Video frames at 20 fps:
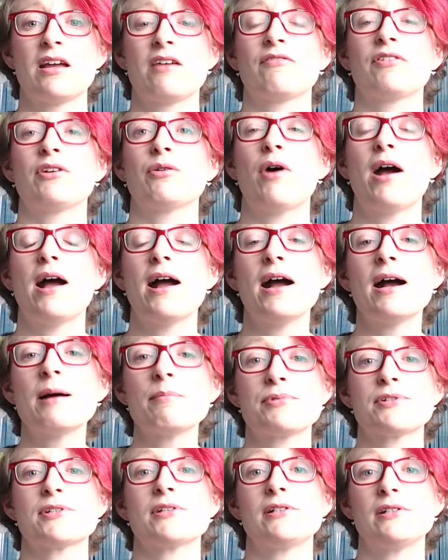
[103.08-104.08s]
feel
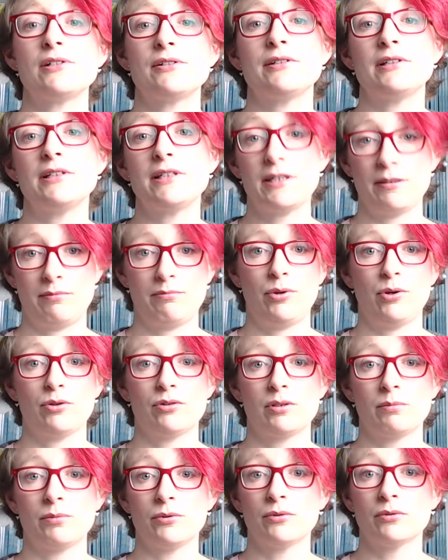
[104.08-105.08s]
absolutely
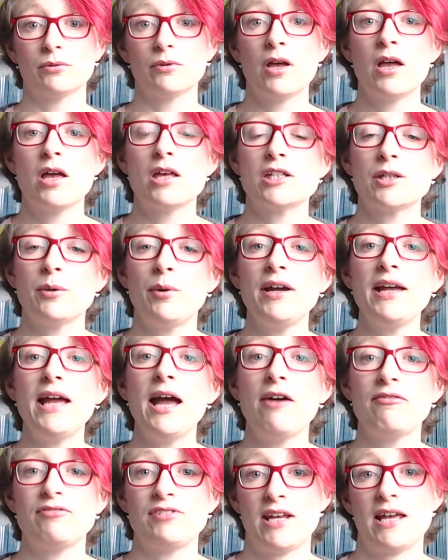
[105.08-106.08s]
impossible. So I
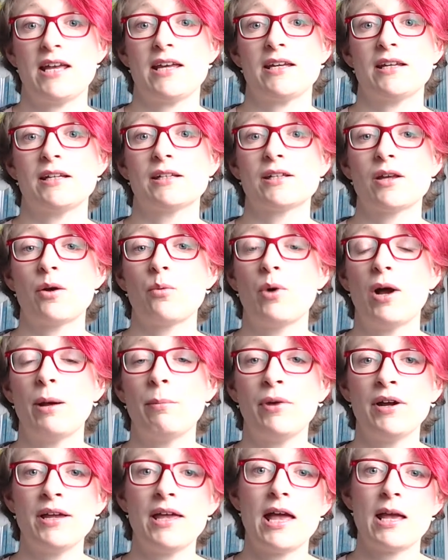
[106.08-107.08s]
have days where
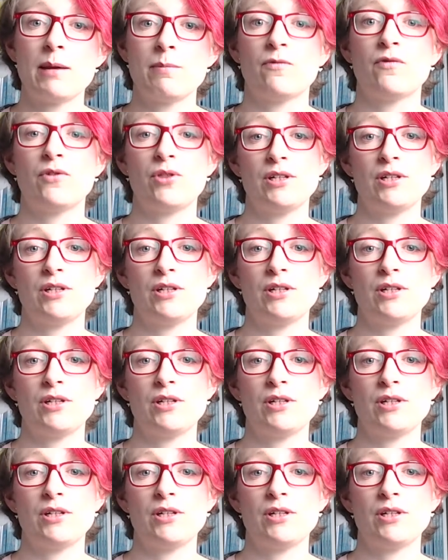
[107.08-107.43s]
my aim for the